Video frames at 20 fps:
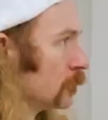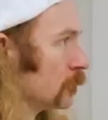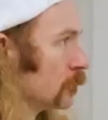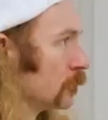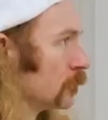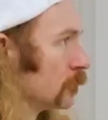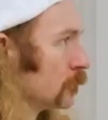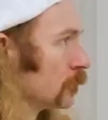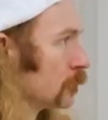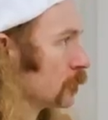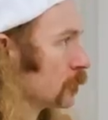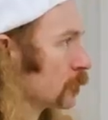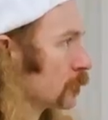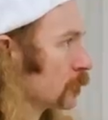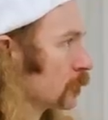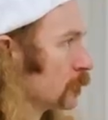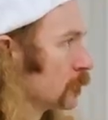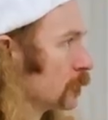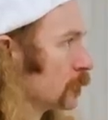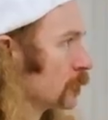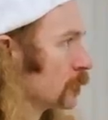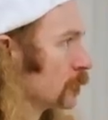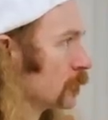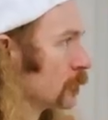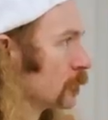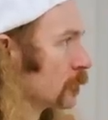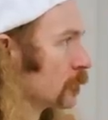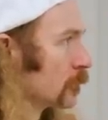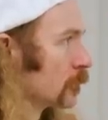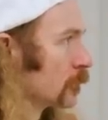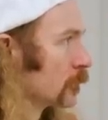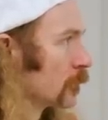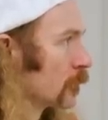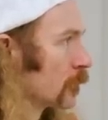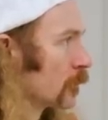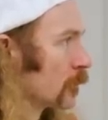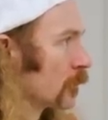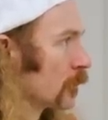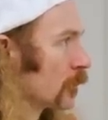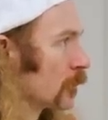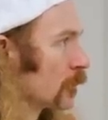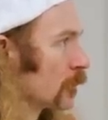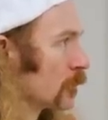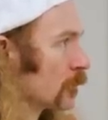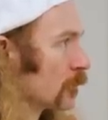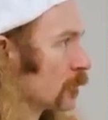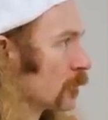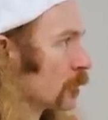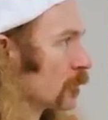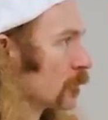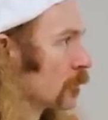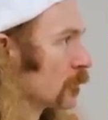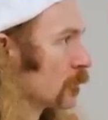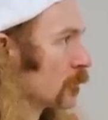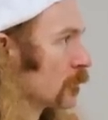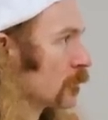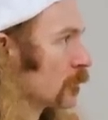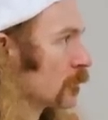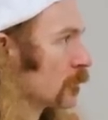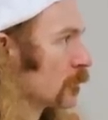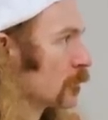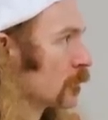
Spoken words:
(silent)